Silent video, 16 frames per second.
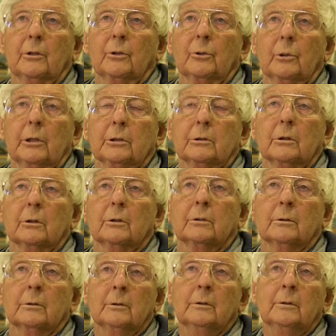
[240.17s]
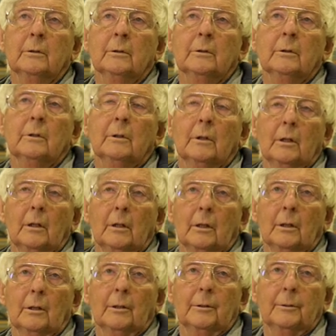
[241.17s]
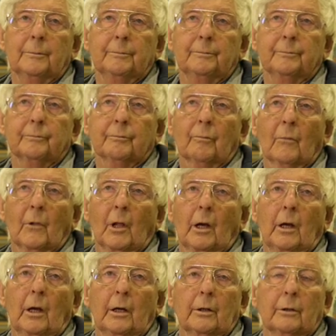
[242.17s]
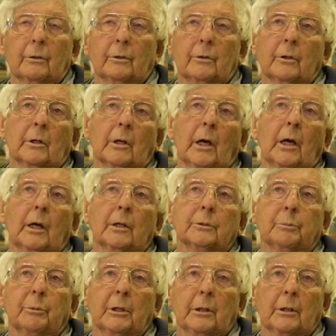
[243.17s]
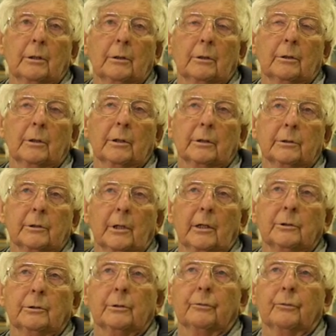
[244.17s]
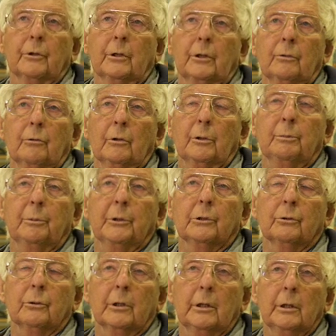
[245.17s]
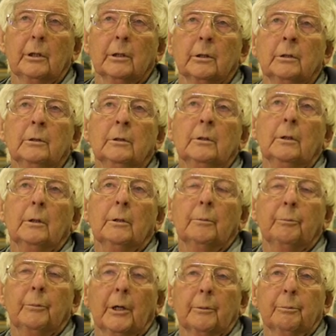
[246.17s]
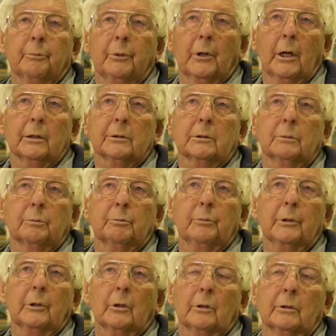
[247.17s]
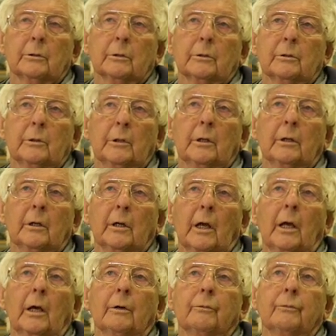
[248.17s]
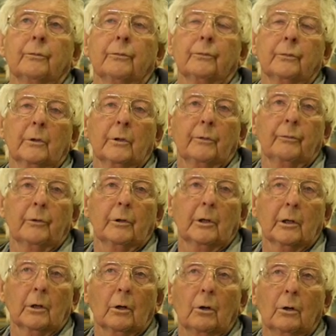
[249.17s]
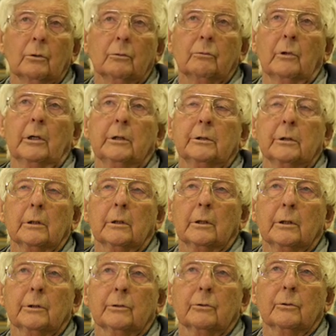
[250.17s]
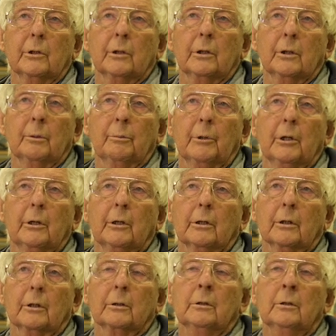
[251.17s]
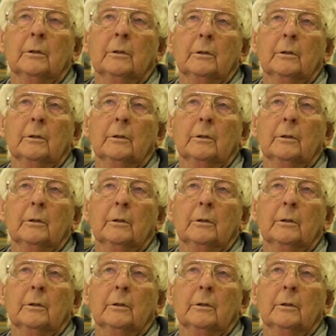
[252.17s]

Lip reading: new engine. And the car's been extensively rebuilt here, but plus because it didn't have a very long racing history in America,